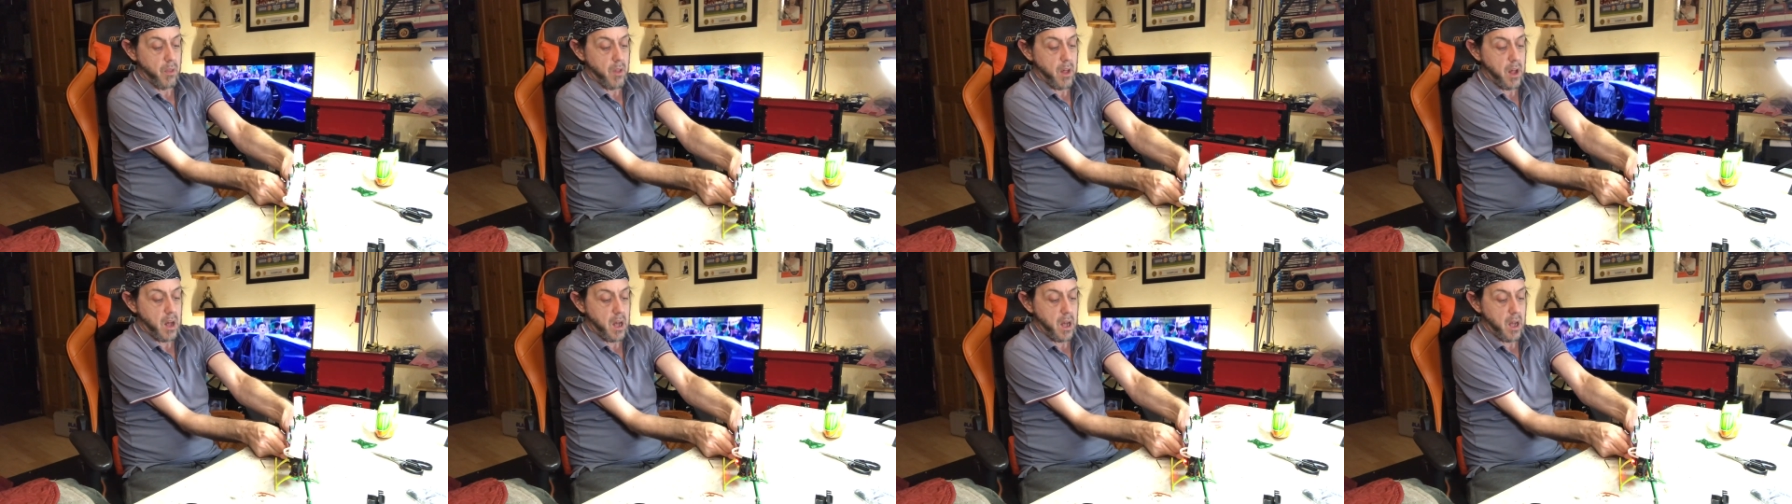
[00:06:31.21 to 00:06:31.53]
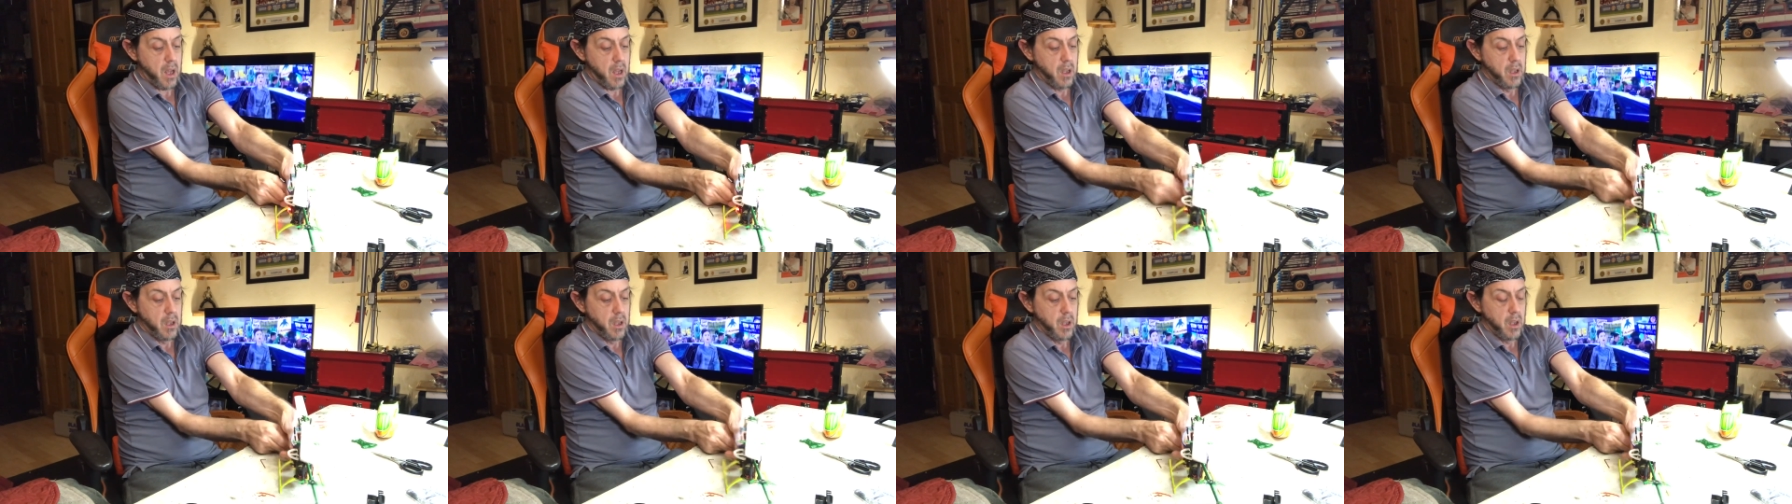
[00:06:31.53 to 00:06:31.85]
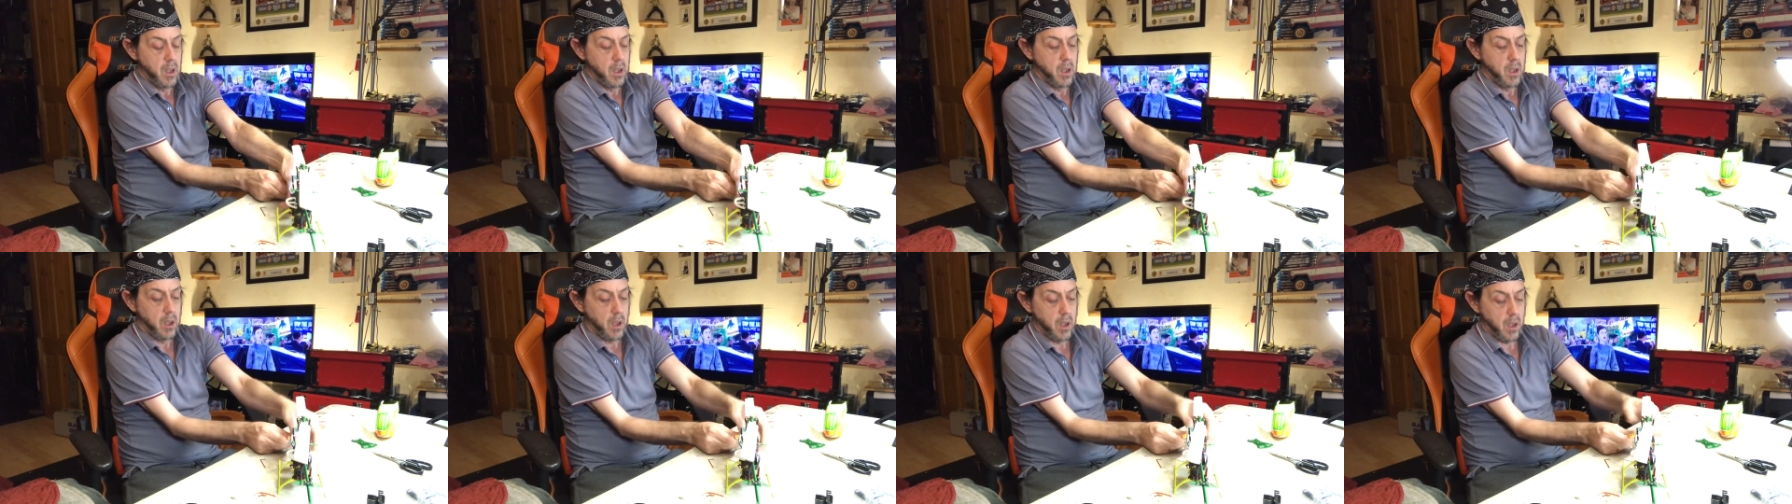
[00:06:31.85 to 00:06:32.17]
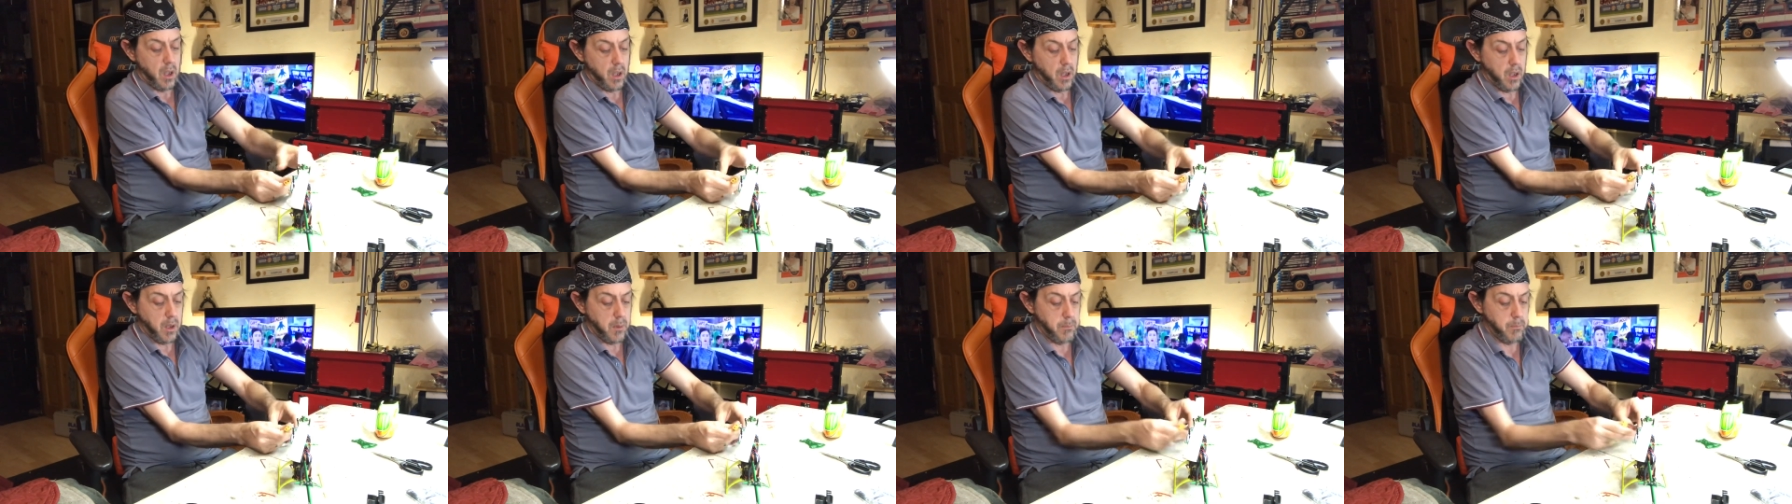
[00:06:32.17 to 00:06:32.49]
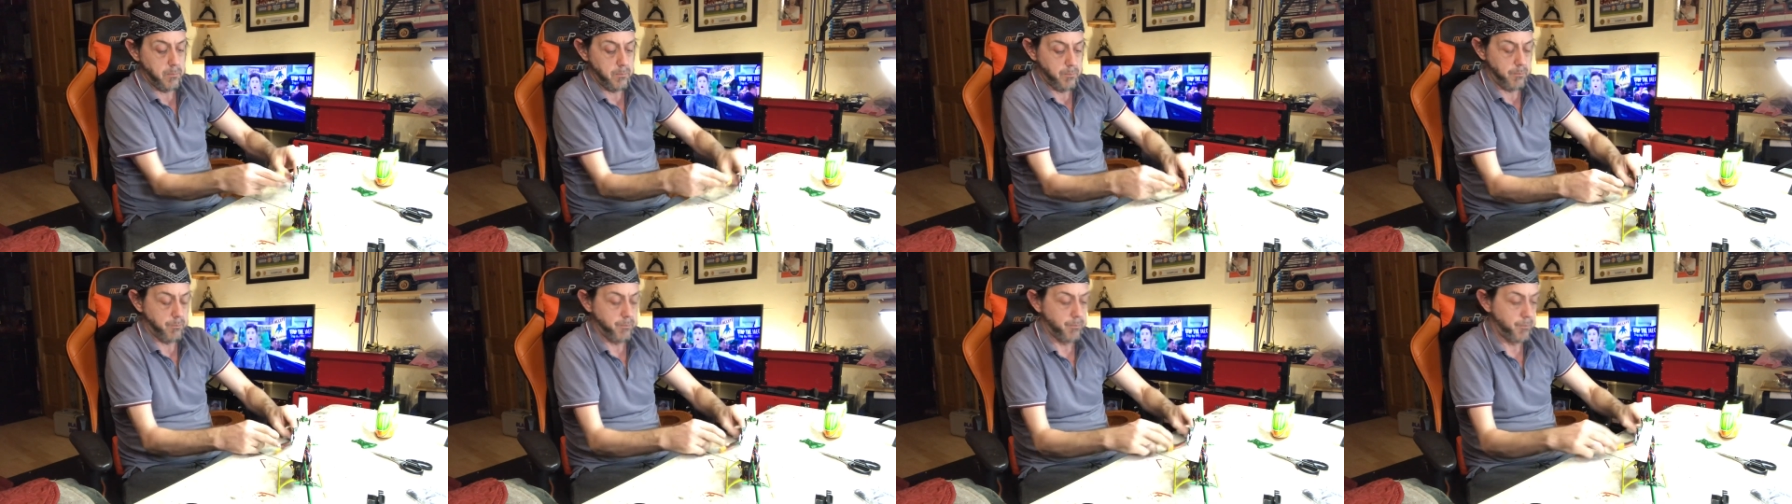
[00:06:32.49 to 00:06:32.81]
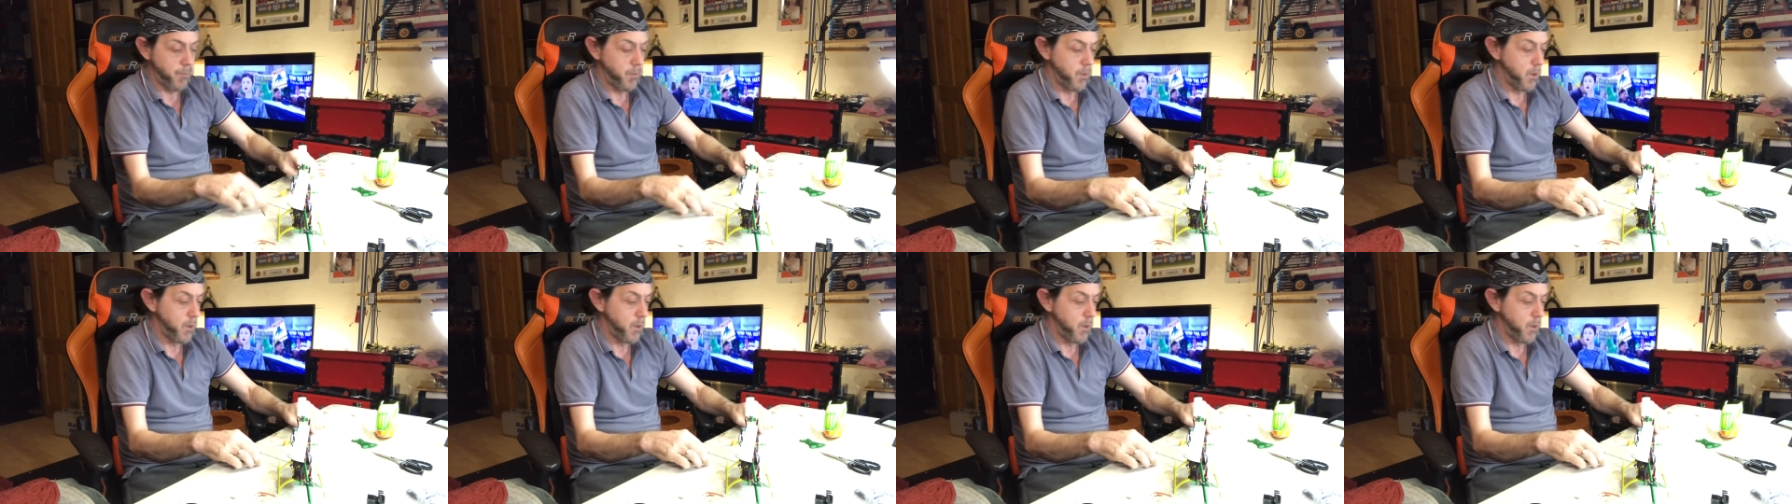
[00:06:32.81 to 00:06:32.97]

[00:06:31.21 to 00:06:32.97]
that.